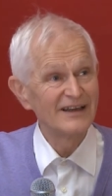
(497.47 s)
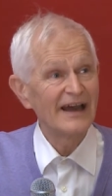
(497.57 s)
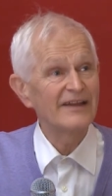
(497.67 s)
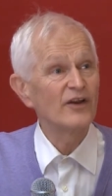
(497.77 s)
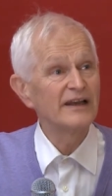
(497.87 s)

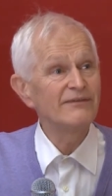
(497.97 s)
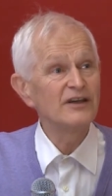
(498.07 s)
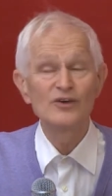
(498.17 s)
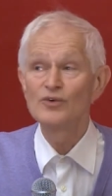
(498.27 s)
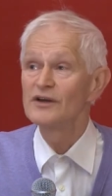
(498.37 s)
And the
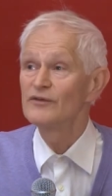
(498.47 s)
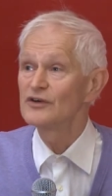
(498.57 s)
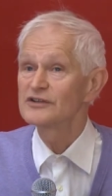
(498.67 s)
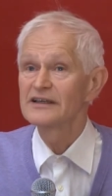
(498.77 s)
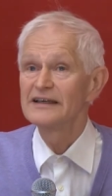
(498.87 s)
living
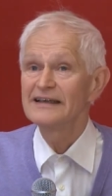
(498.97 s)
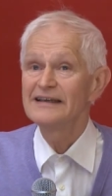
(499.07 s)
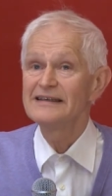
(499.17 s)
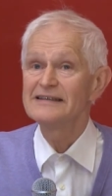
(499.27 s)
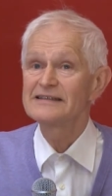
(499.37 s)
universe
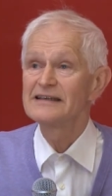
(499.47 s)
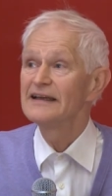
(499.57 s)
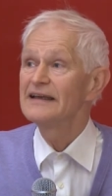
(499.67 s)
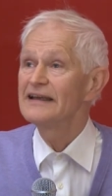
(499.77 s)
is